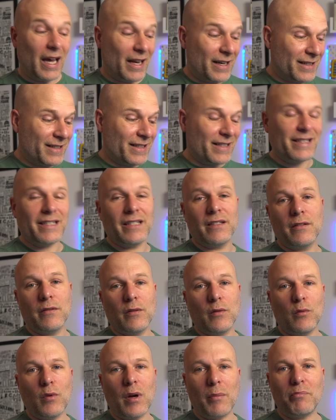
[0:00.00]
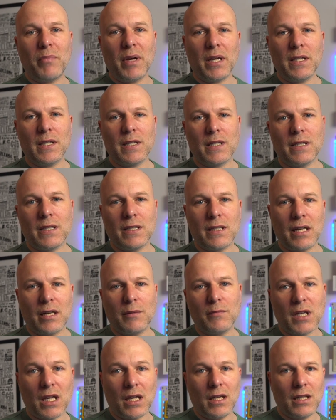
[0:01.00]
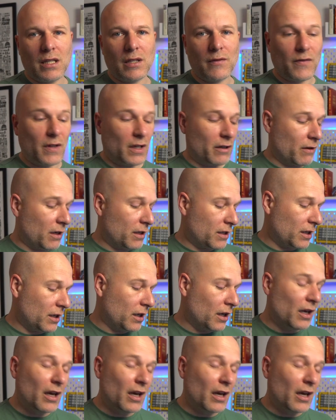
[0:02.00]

a decent web-based ZMK configurator,